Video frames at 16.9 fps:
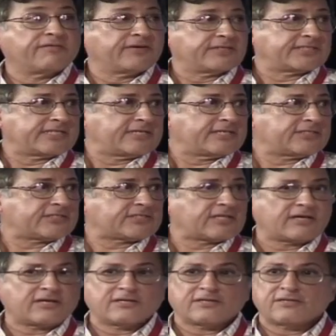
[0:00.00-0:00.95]

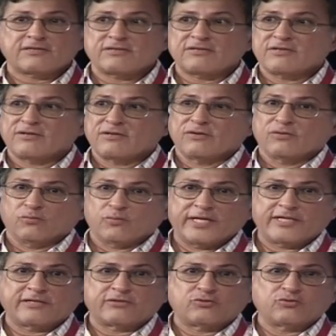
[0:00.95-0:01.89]
Waziristan,
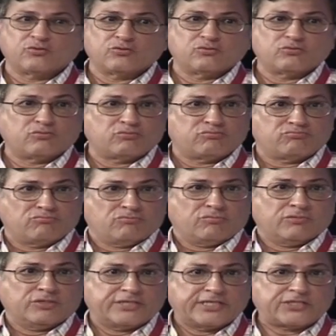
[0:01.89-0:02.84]
whether to
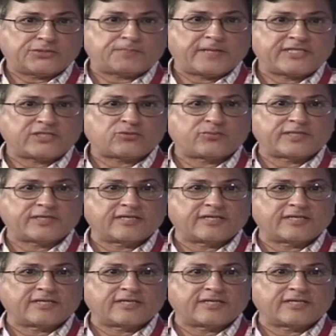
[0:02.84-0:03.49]
dispense with